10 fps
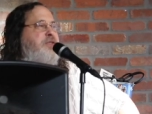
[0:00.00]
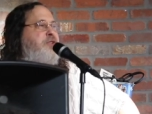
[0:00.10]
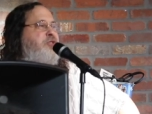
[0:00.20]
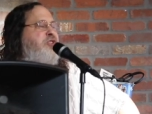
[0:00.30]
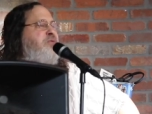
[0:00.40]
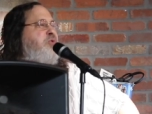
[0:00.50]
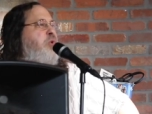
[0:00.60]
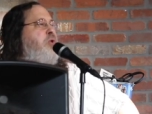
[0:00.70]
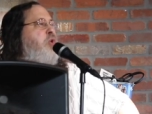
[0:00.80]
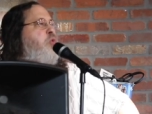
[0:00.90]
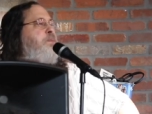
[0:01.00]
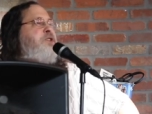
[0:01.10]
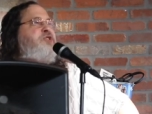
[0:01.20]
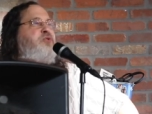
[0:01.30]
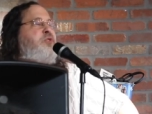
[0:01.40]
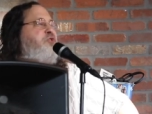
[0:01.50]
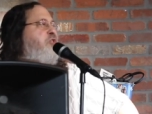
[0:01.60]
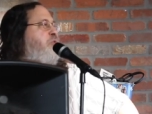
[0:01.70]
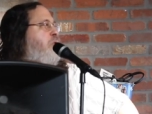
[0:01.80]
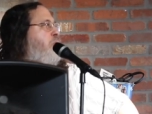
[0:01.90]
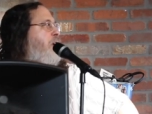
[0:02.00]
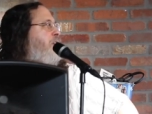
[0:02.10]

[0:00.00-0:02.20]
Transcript: The term, quote, open source, unquote,